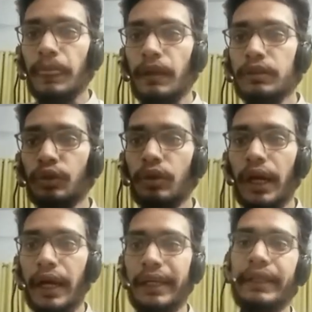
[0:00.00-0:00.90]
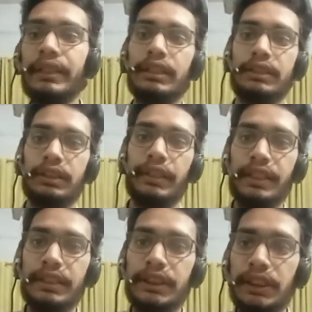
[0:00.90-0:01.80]
So I can consider
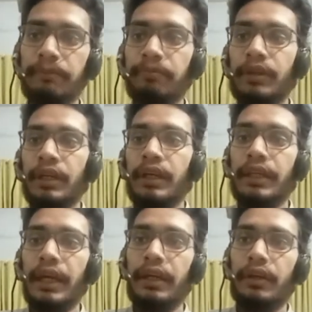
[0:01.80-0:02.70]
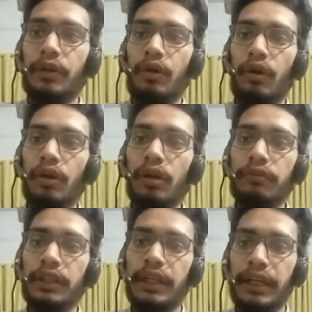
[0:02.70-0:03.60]
easily that all
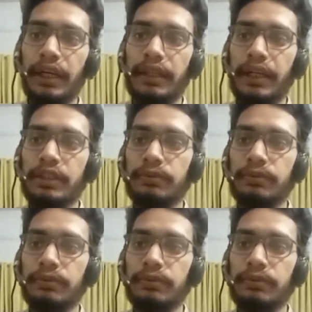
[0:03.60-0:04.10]
of the data that is